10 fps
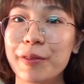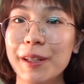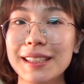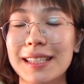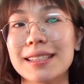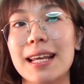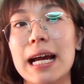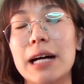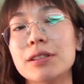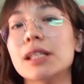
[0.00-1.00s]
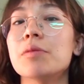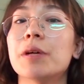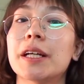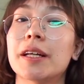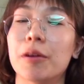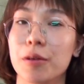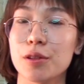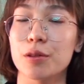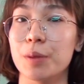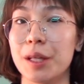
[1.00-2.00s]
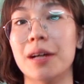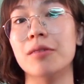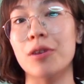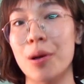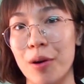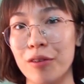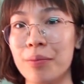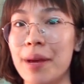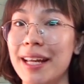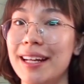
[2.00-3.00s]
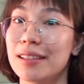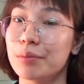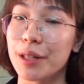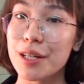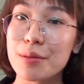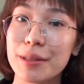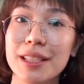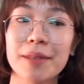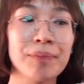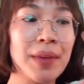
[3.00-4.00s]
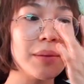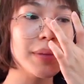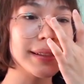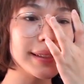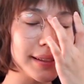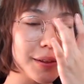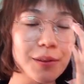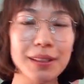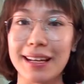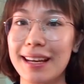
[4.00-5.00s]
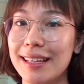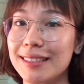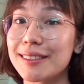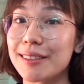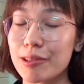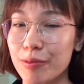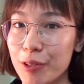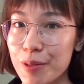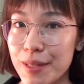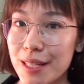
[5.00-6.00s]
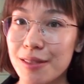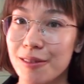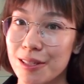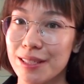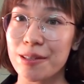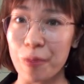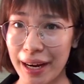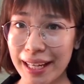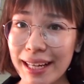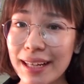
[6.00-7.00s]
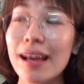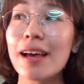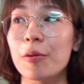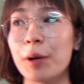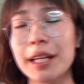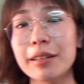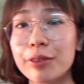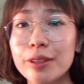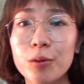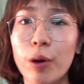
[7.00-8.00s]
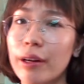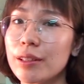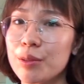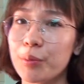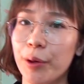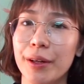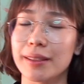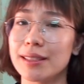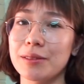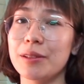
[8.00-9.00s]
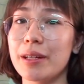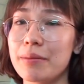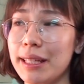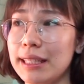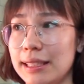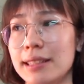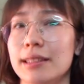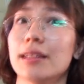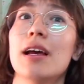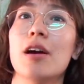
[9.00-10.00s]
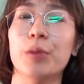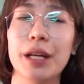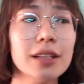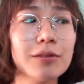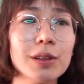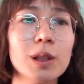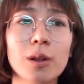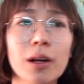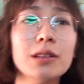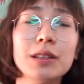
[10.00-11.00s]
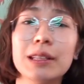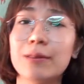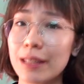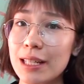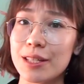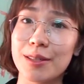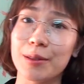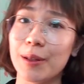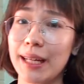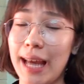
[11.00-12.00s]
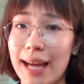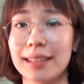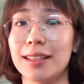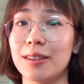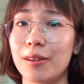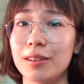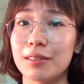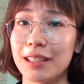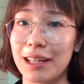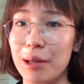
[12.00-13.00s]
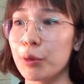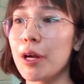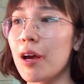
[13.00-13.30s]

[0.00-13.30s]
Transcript: Beauvoir says that housekeeping can also be a form of pain and punishment, because the whole day is transformed into just waiting for the water to boil so you can make dinner, waiting for the laundry to finish so you can hang the laundry up,